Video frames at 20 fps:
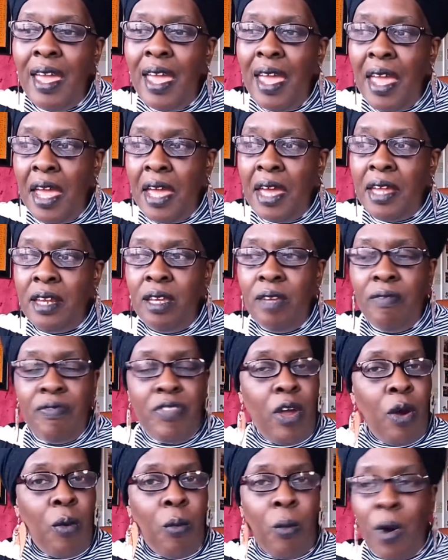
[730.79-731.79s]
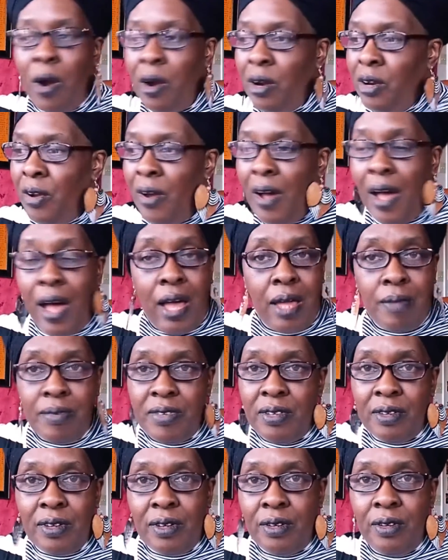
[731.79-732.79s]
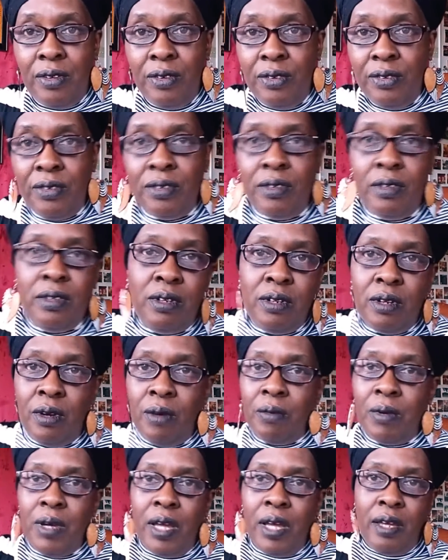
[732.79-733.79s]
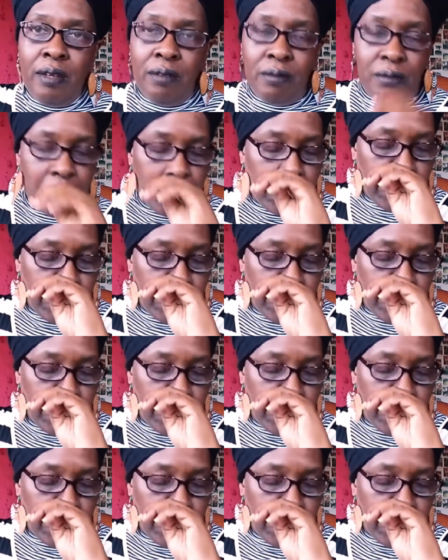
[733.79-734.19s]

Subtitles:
And if there were no obstacles, you know what?